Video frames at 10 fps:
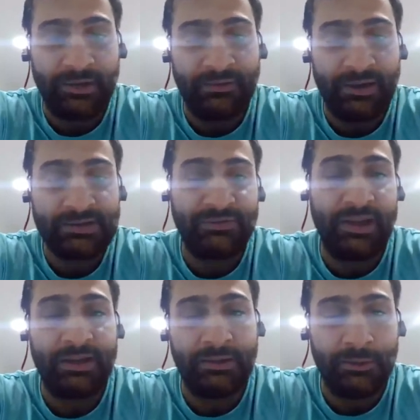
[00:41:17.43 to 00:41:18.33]
giving us
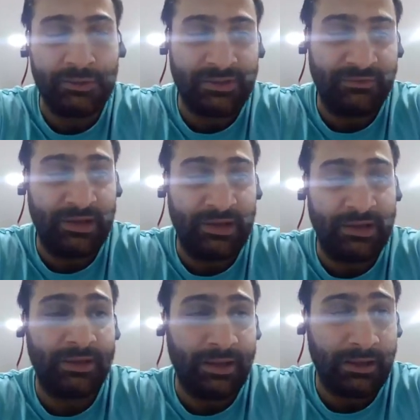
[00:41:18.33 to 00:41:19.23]
fake news and fake
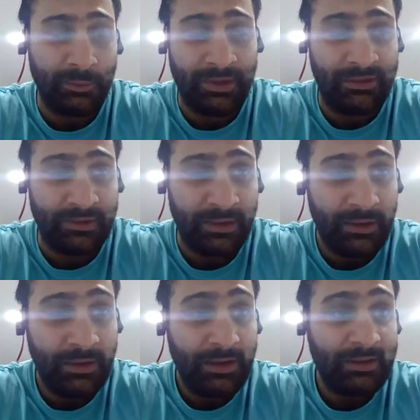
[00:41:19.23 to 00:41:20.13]
media and whatever.